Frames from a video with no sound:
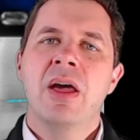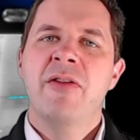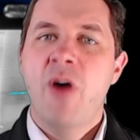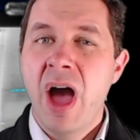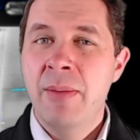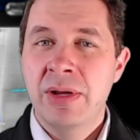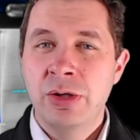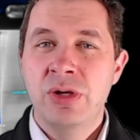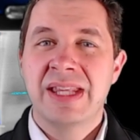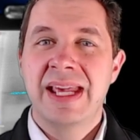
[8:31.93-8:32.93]
Firemen
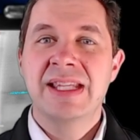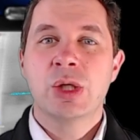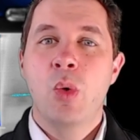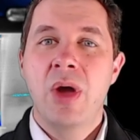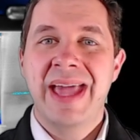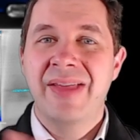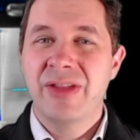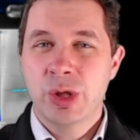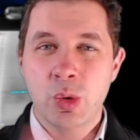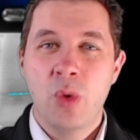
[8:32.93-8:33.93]
use these to work out
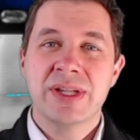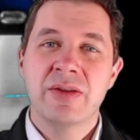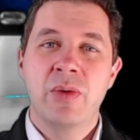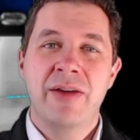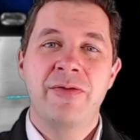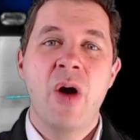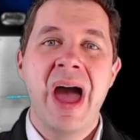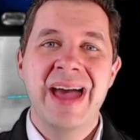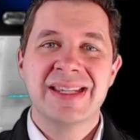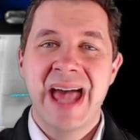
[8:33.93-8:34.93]
the source of where
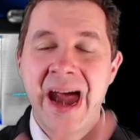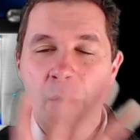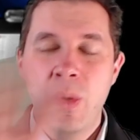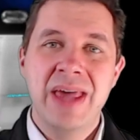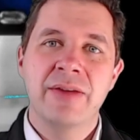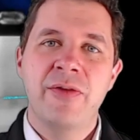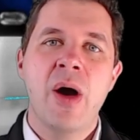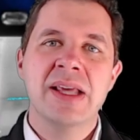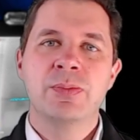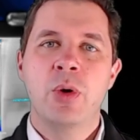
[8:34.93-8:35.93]
fires are and where the
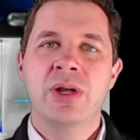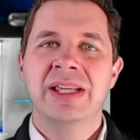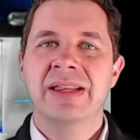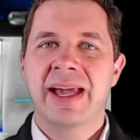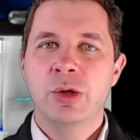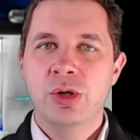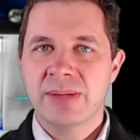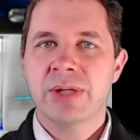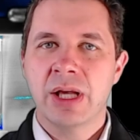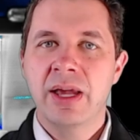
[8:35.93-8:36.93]
fire's burning. They can use
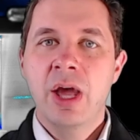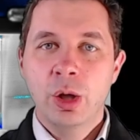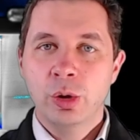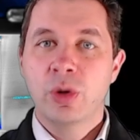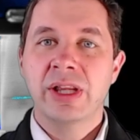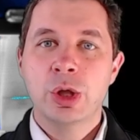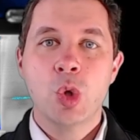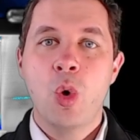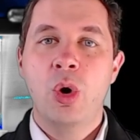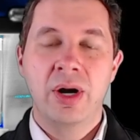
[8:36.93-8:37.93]
them to look at a
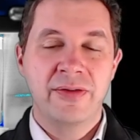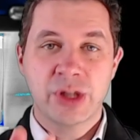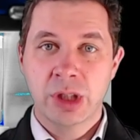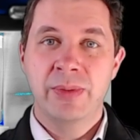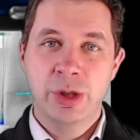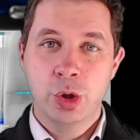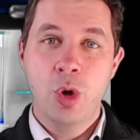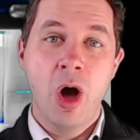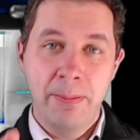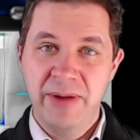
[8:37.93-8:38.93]
door if it's going to be too
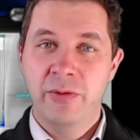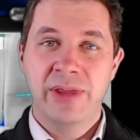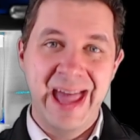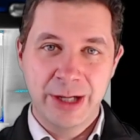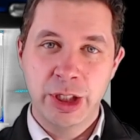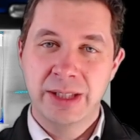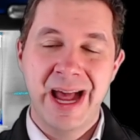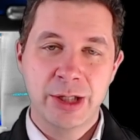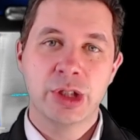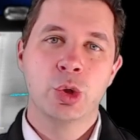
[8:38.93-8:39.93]
hot before they actually
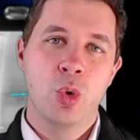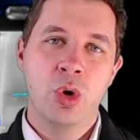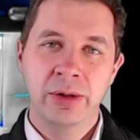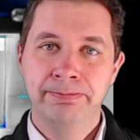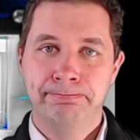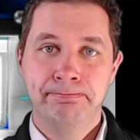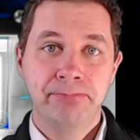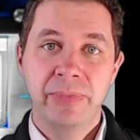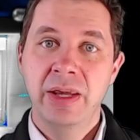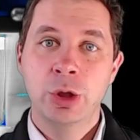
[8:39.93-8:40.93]
touch the door and
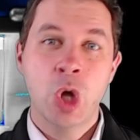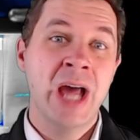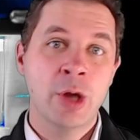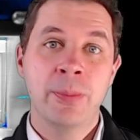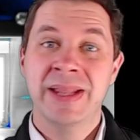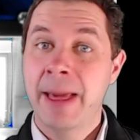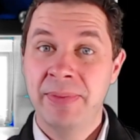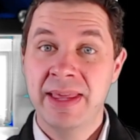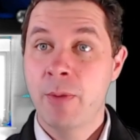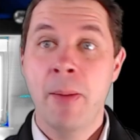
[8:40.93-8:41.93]
try and open it up,
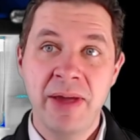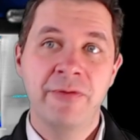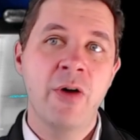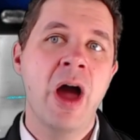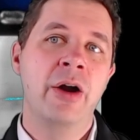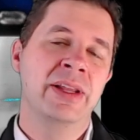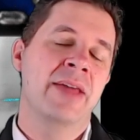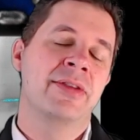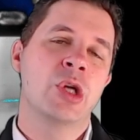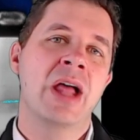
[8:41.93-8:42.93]
and there might be a fire on the
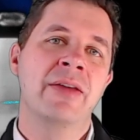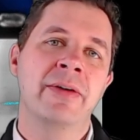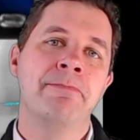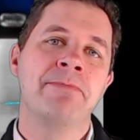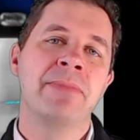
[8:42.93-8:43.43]
other side of it.